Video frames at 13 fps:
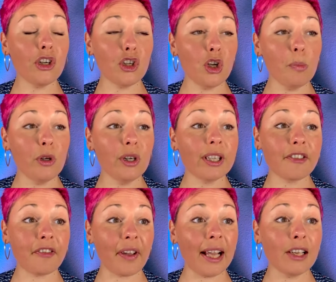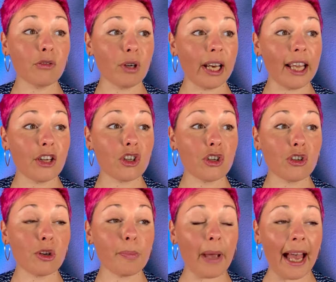numerous failed
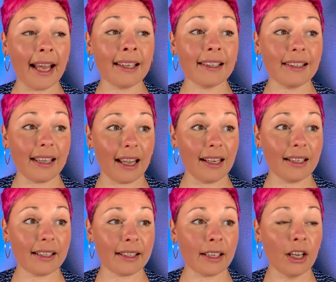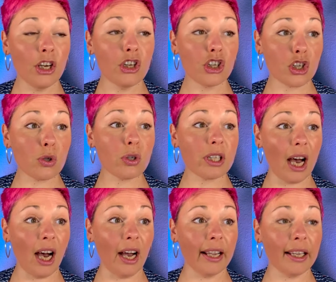relationship and dates, should
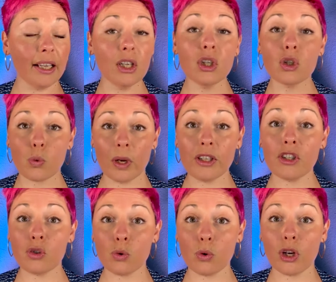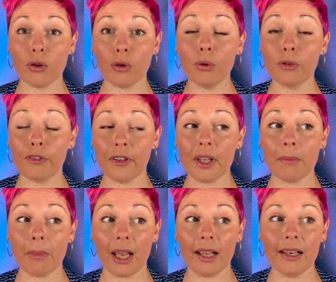I, 22-year-old
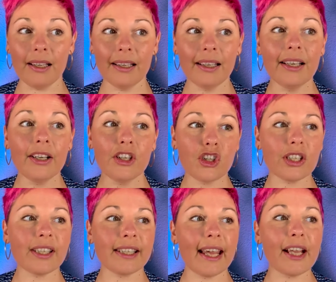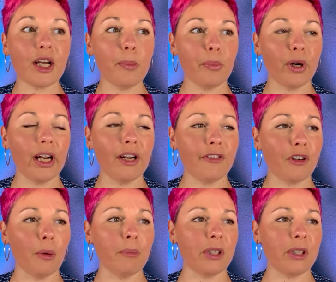female, just take a break from